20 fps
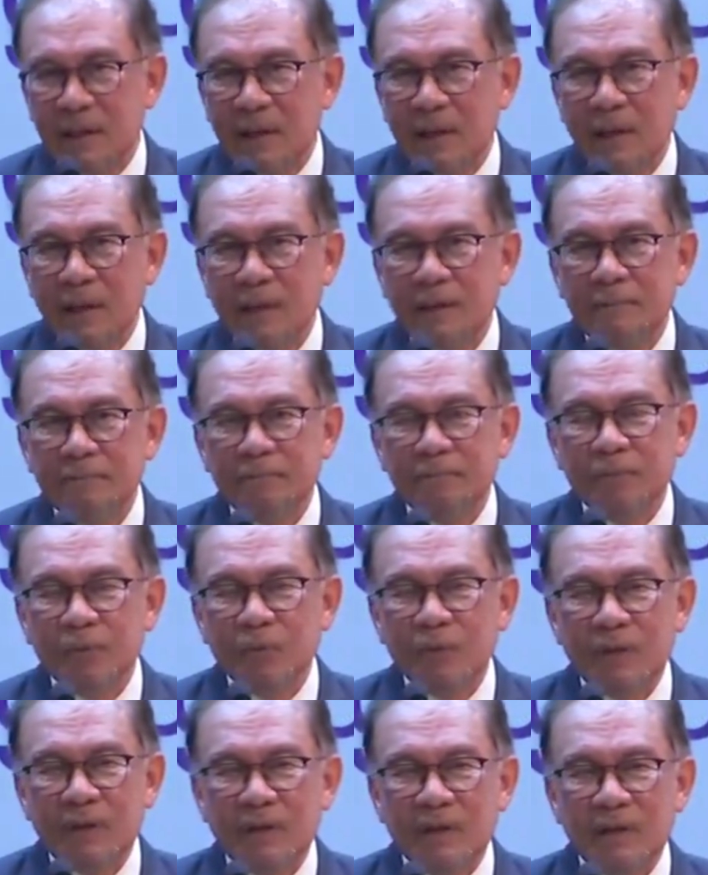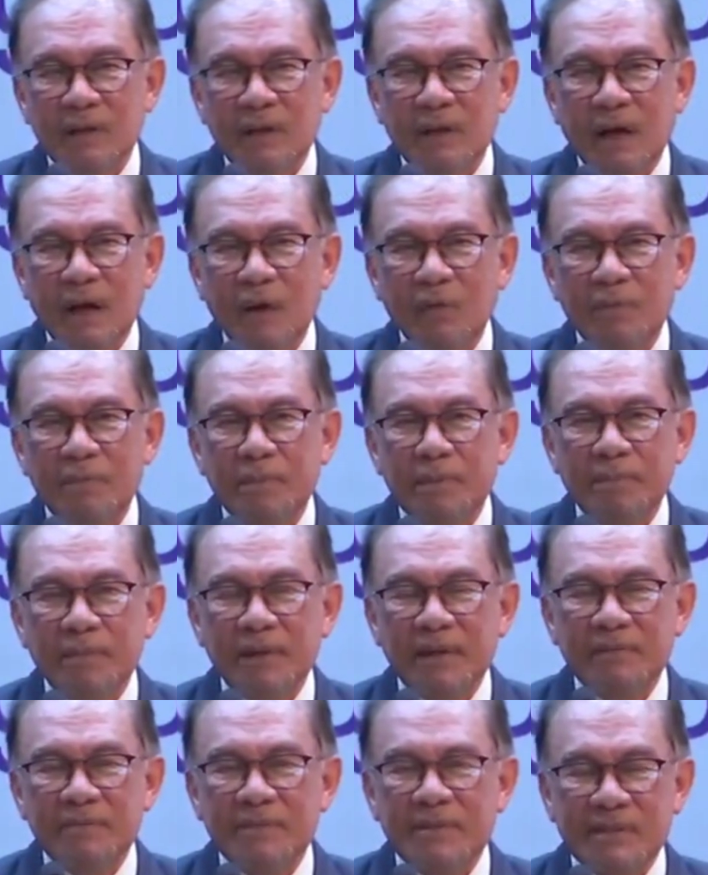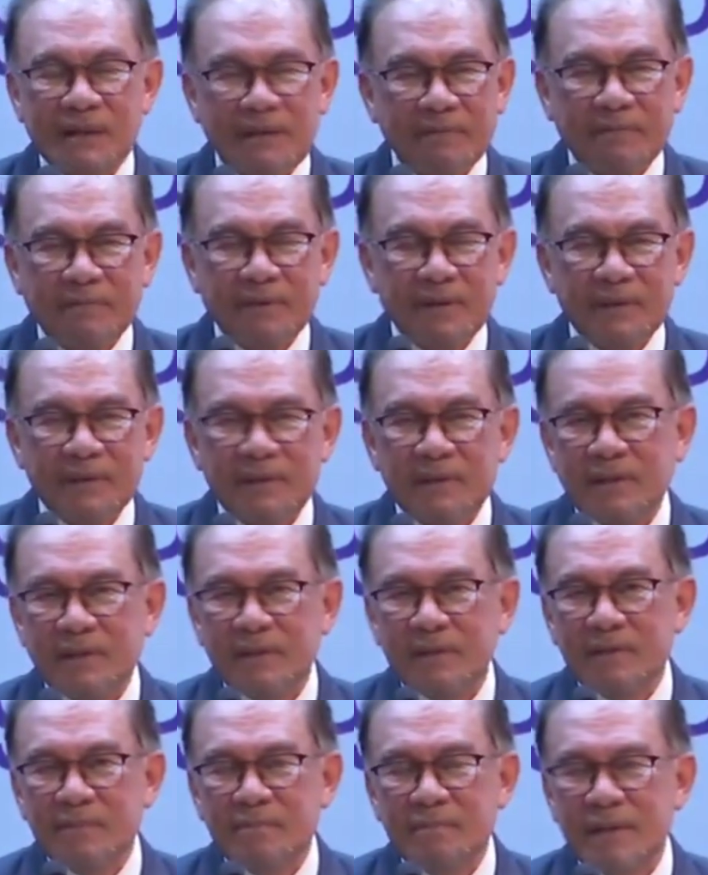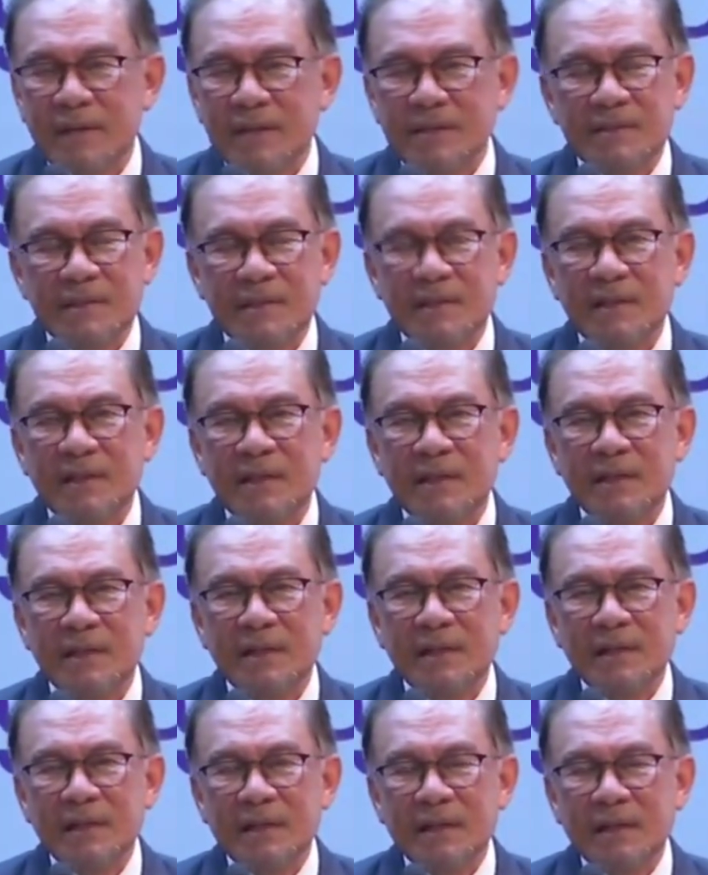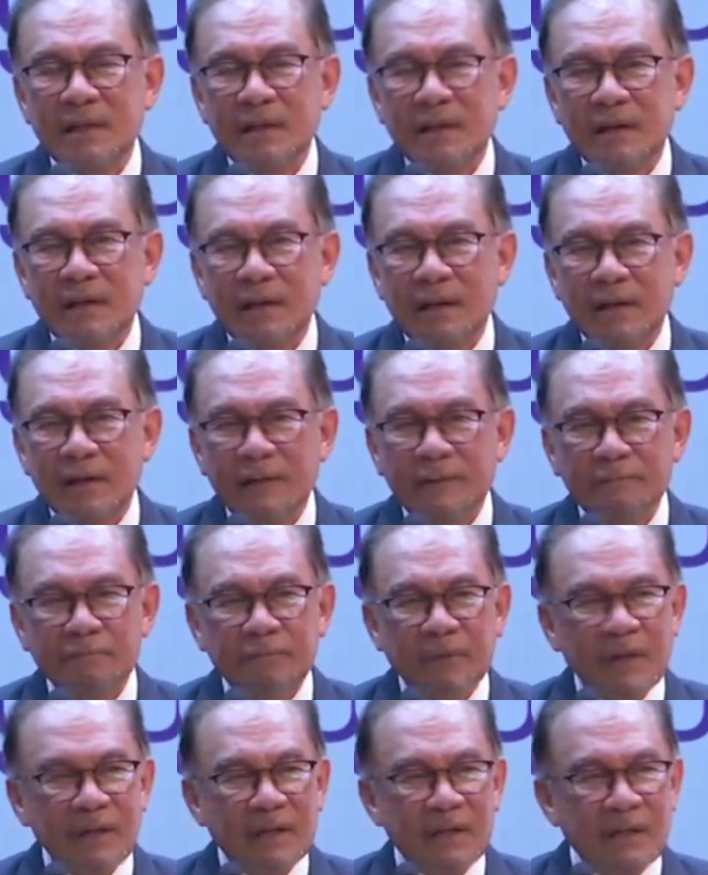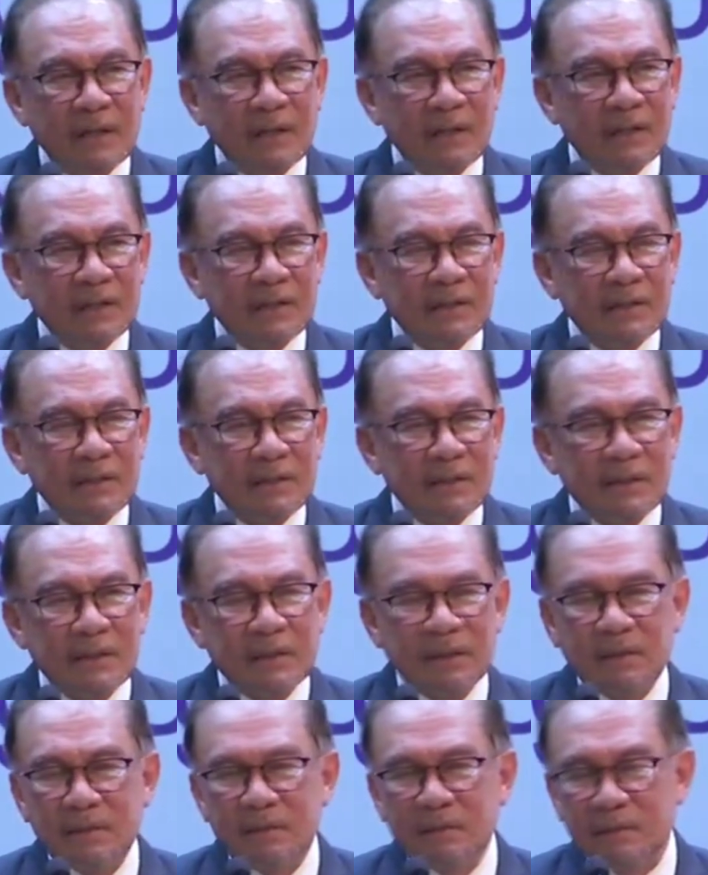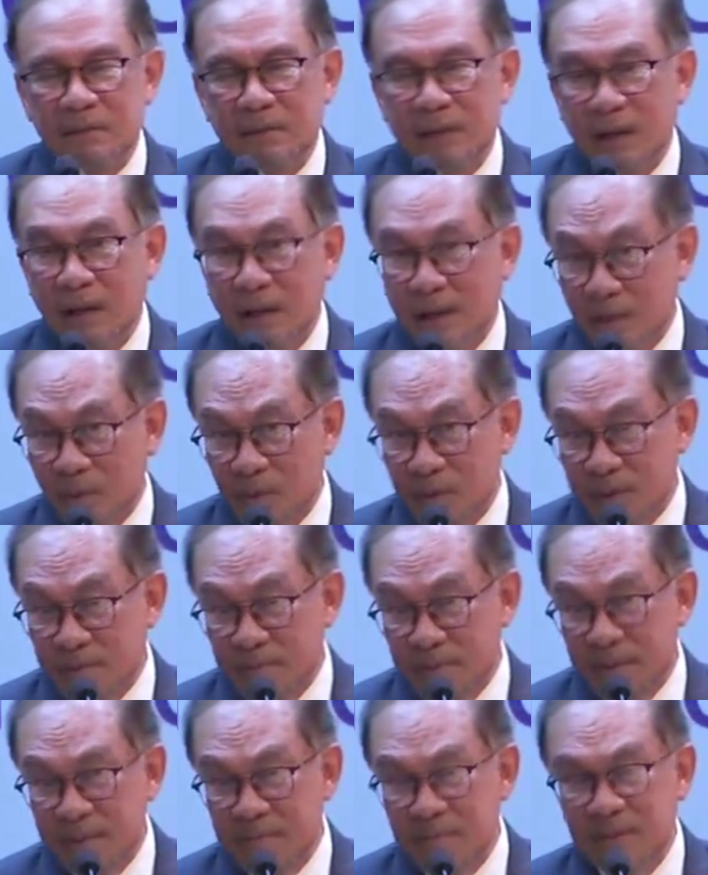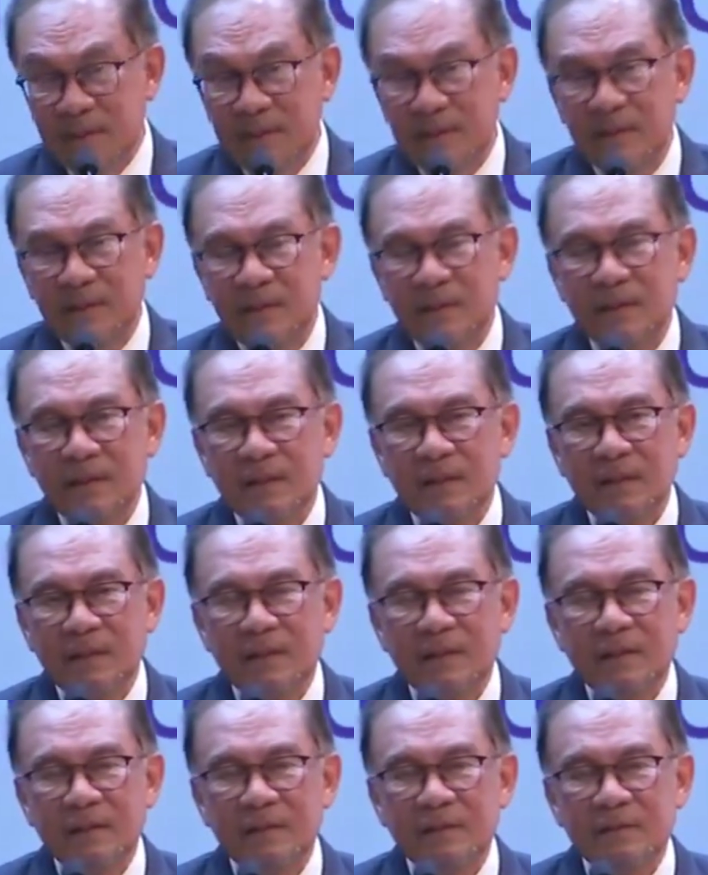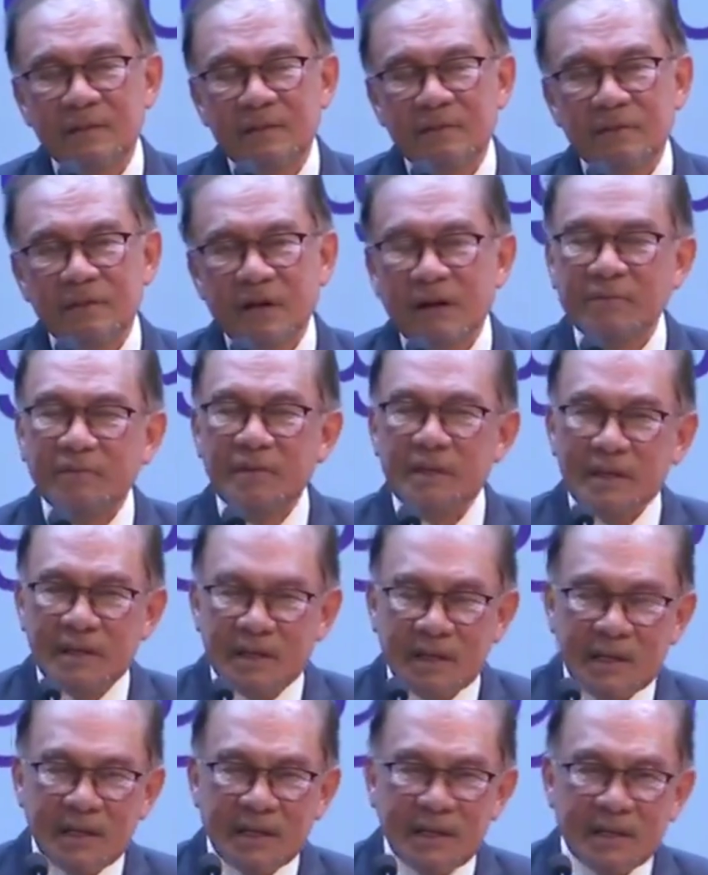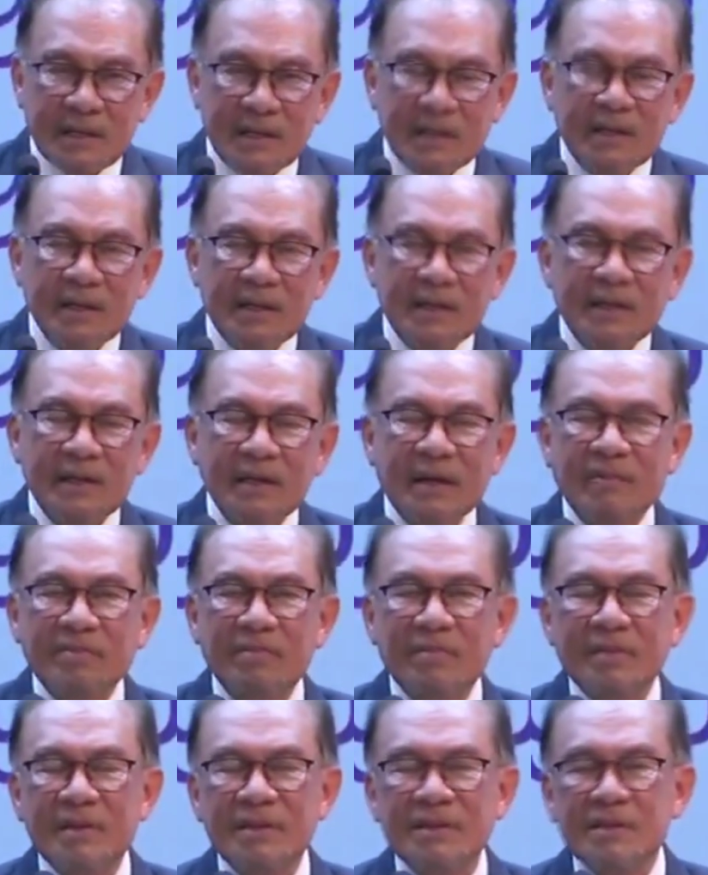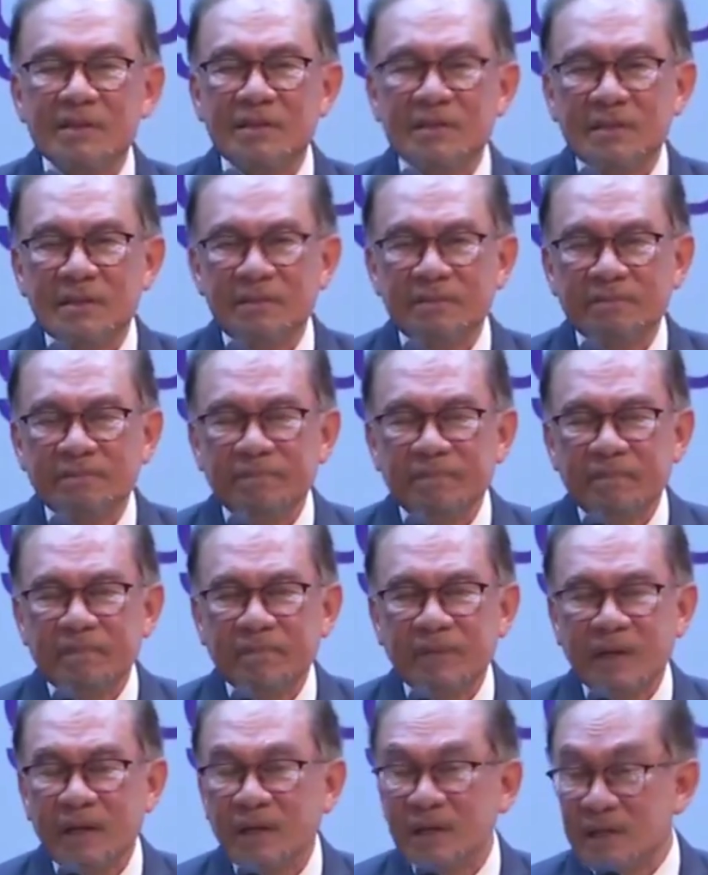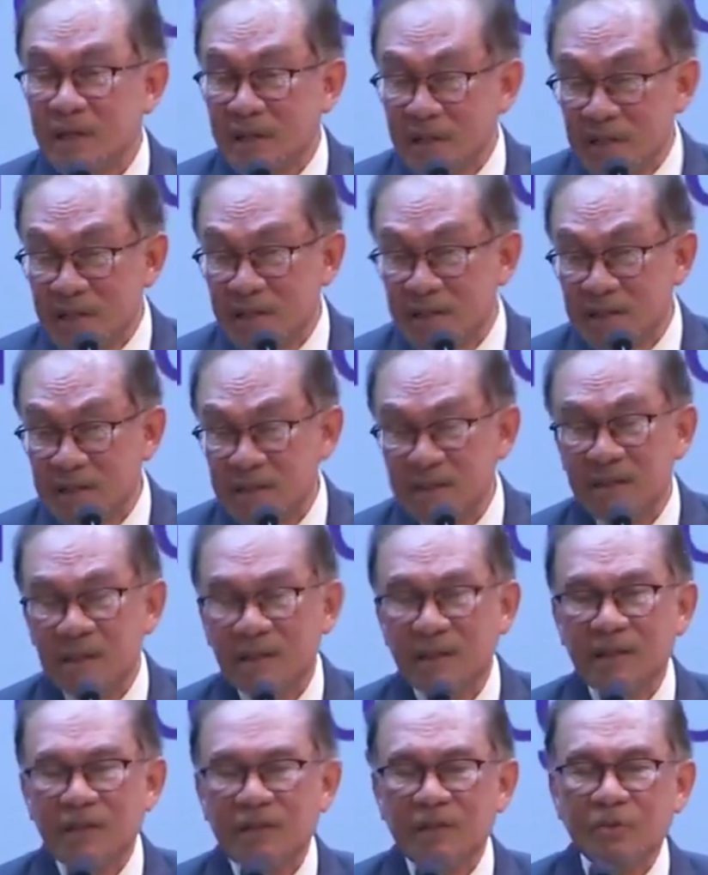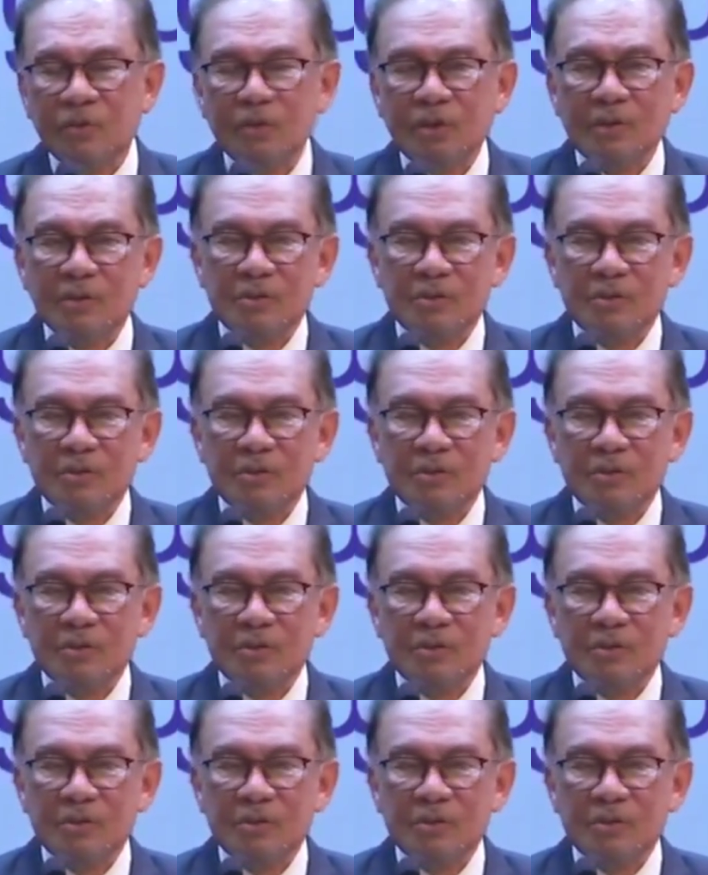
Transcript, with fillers: Um, we, our people have suffered uh, immensely, um, and it is uh, our commitment, uh, having leading governments and leaders, to